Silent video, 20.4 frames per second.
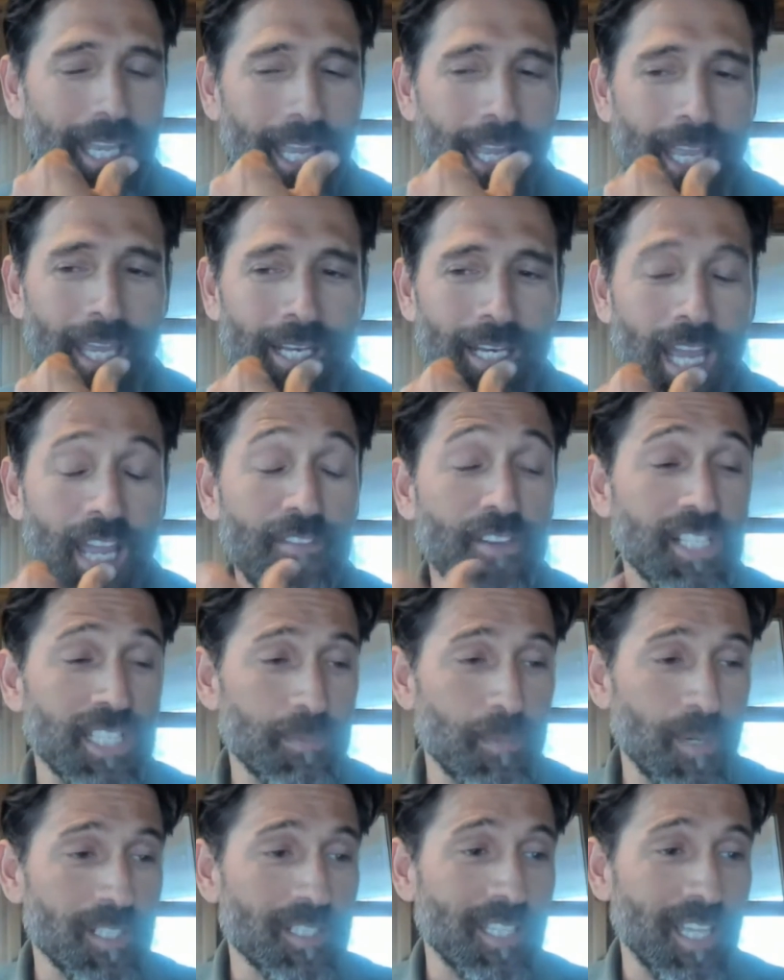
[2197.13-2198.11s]
And I've
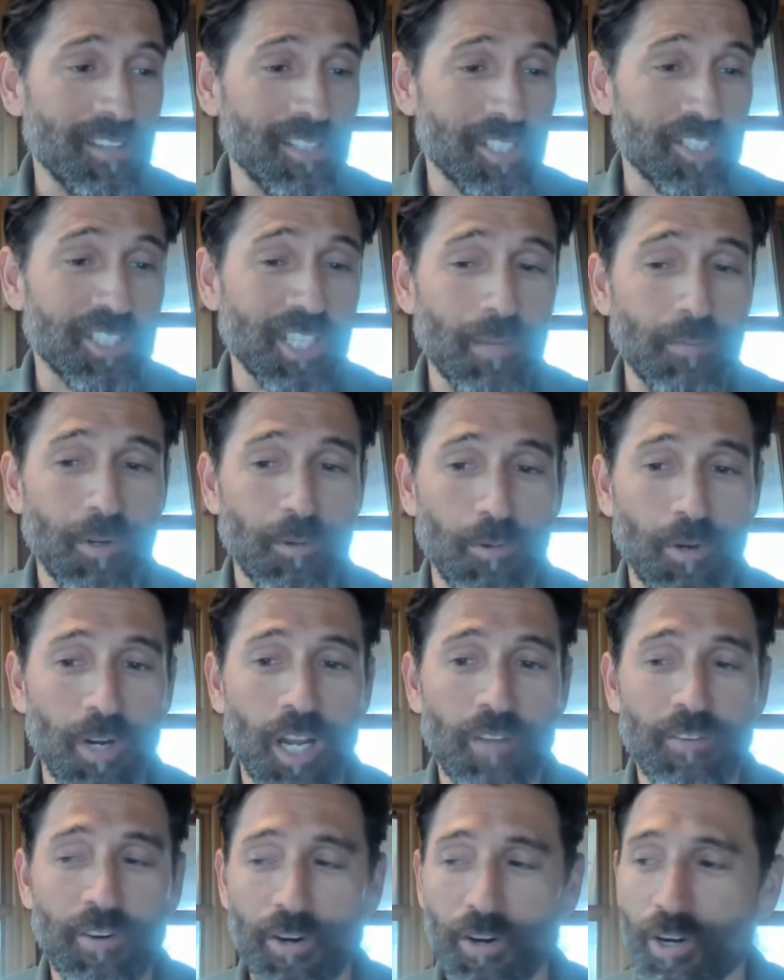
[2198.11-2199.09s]
experienced that this summer where
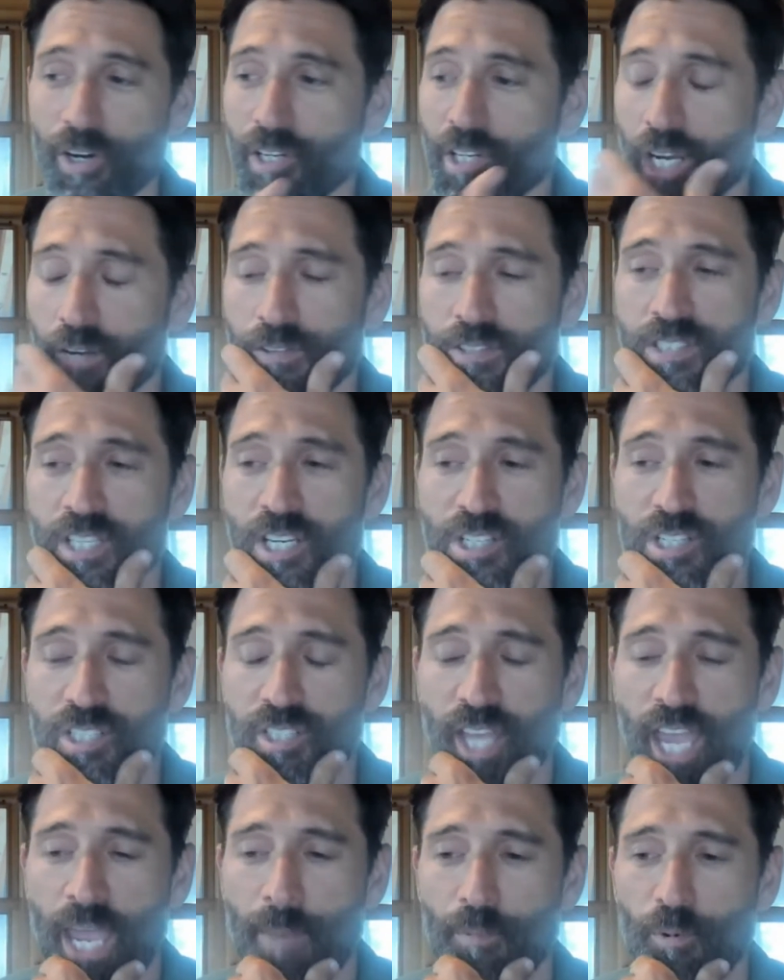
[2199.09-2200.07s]
I've heard
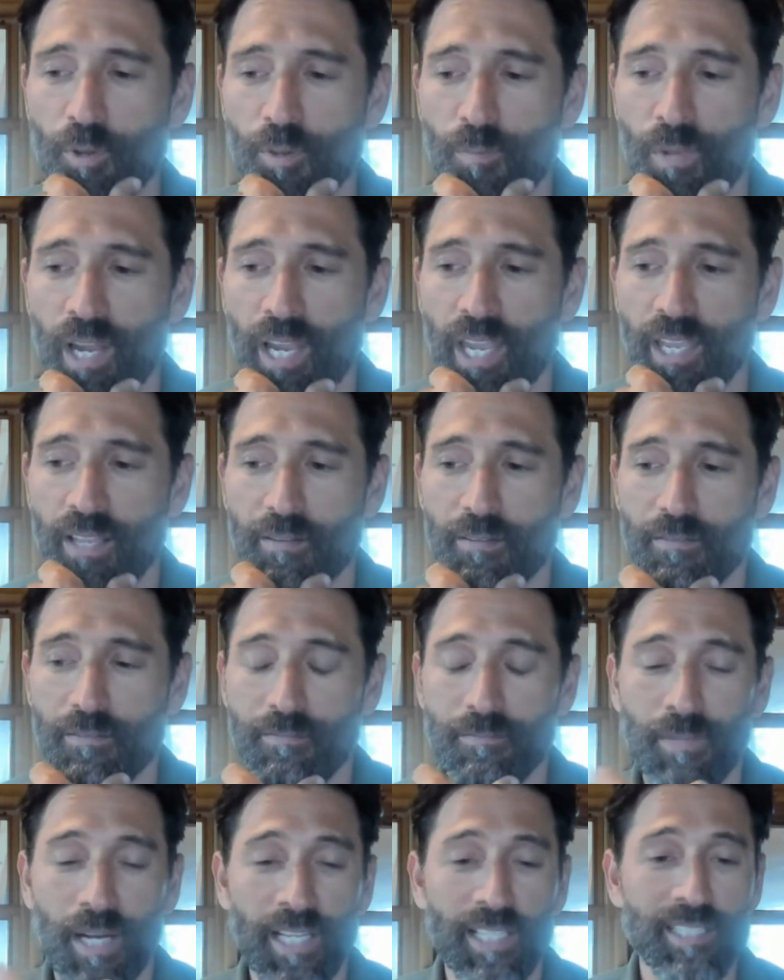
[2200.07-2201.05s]
conversations happen with
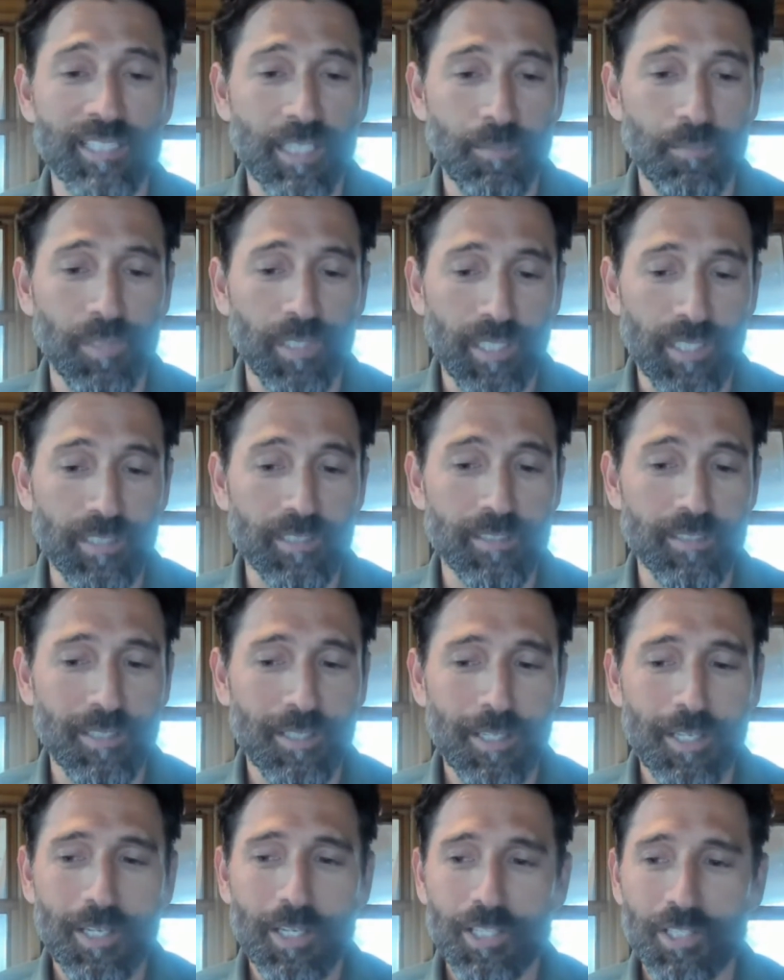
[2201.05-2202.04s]
my siblings,
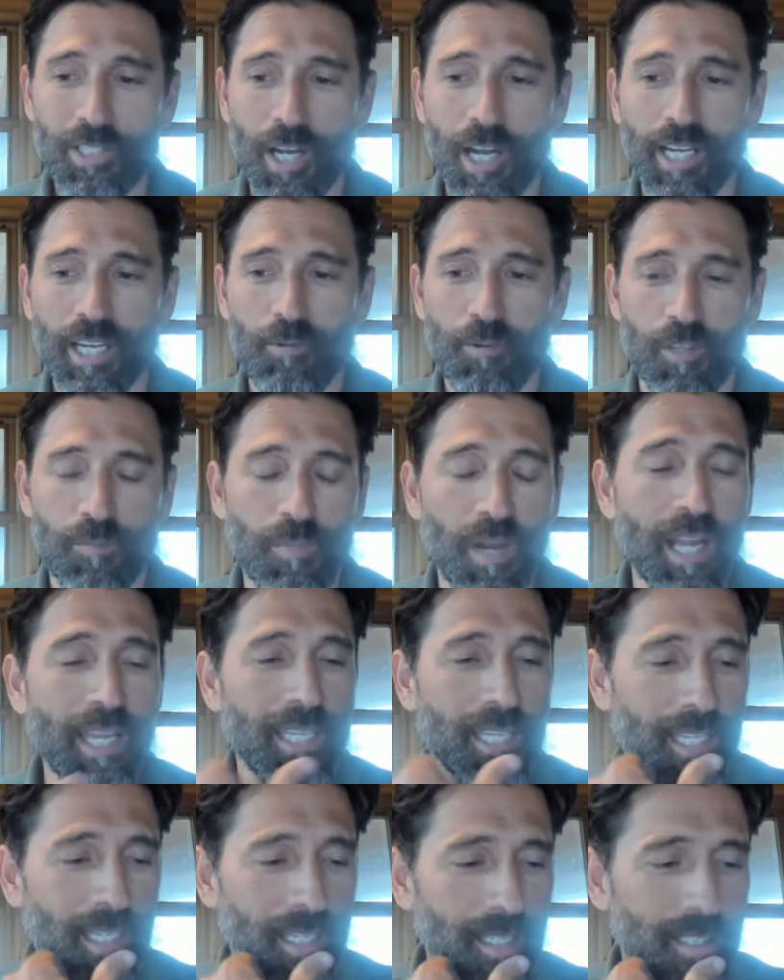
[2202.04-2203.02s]
talking with my
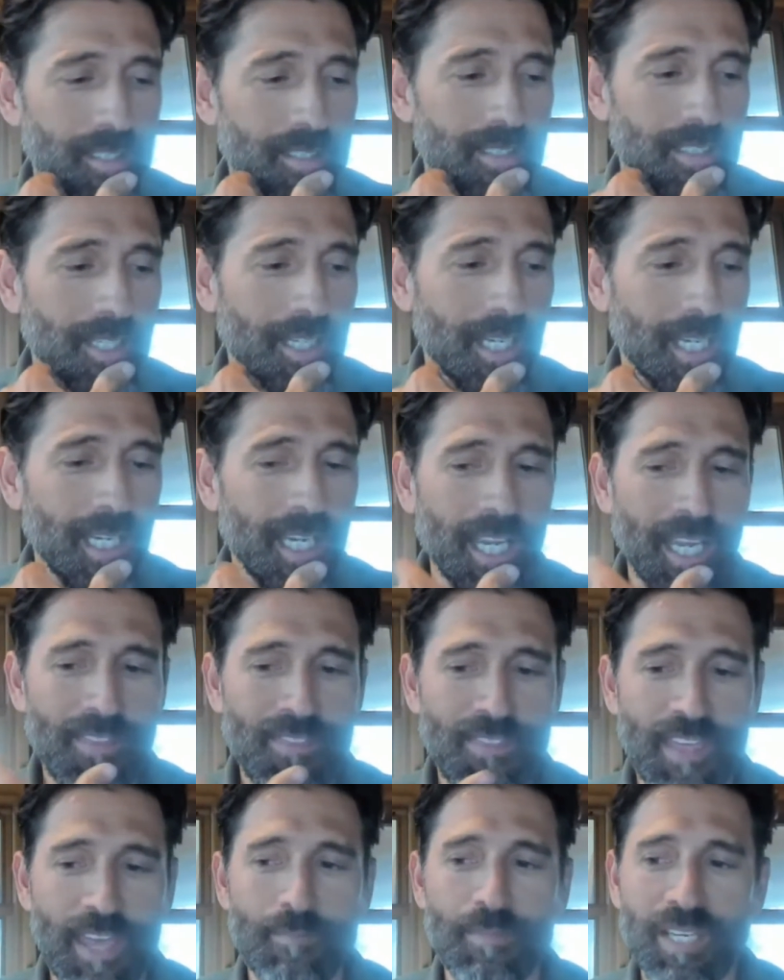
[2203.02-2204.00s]
kids,
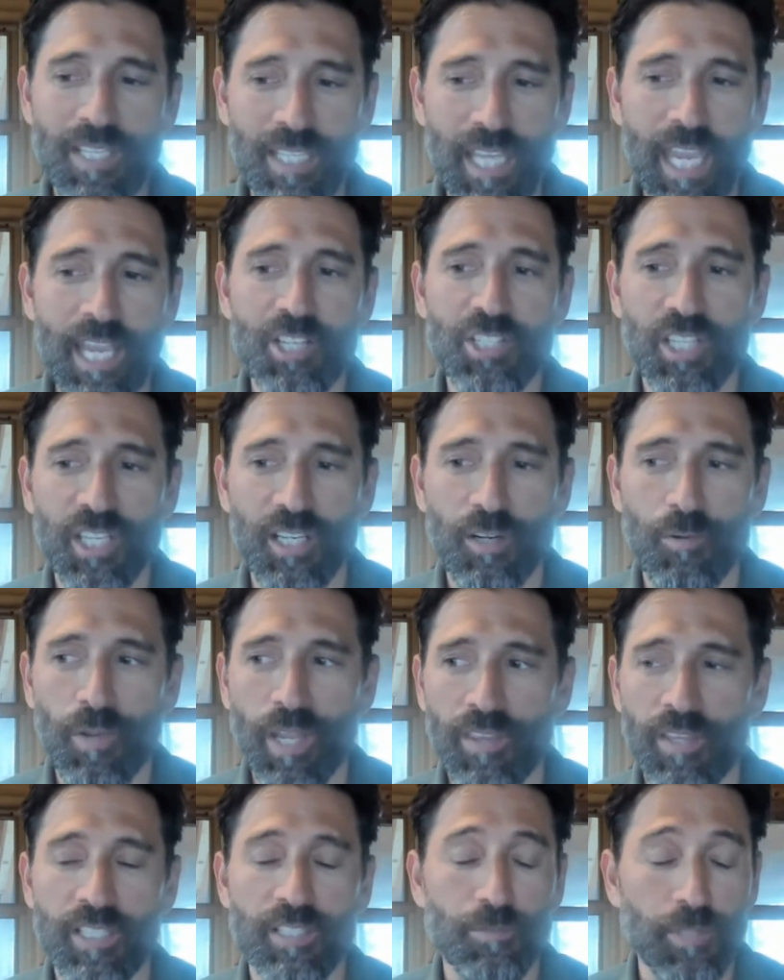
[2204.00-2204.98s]
and them engaging in a
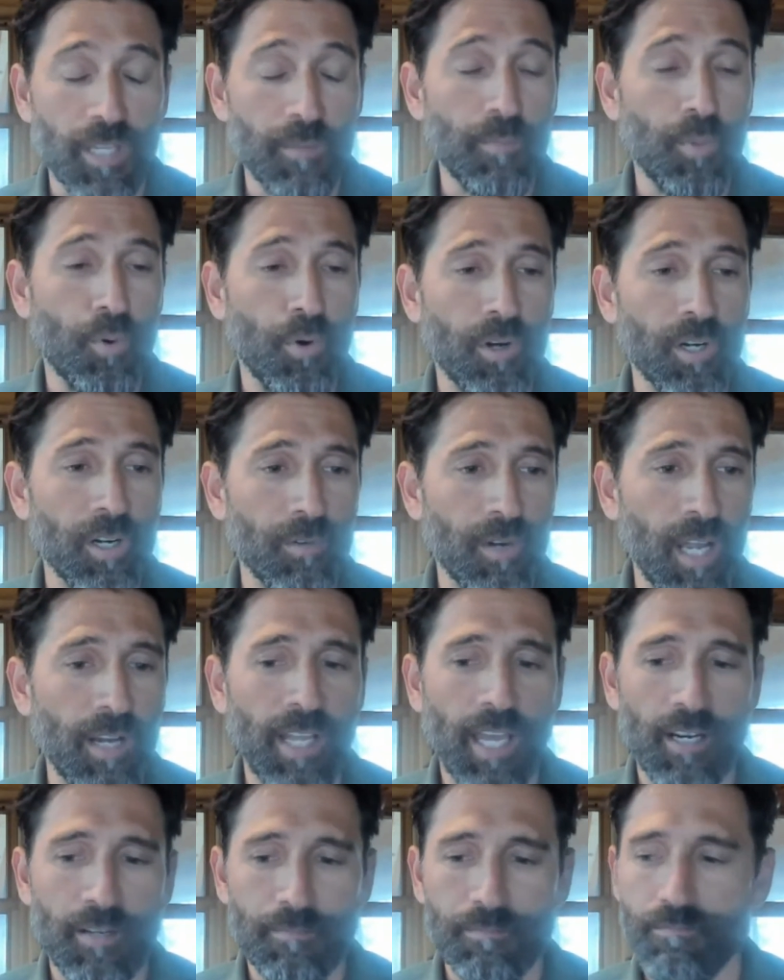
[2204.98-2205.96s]
way that's really important
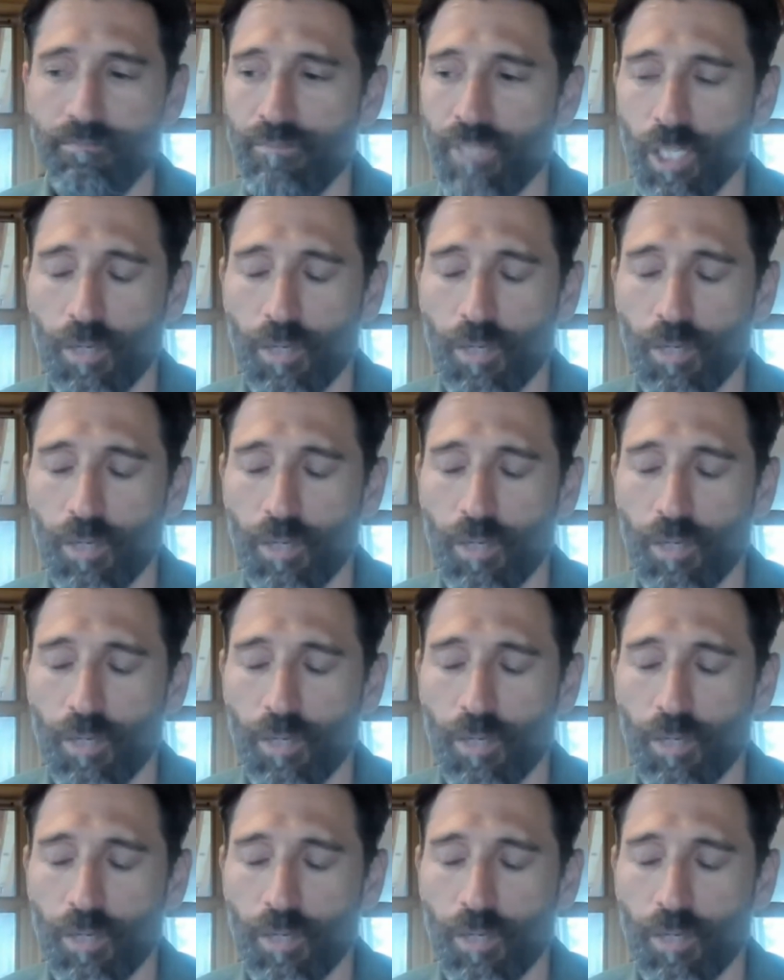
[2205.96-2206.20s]
around how to,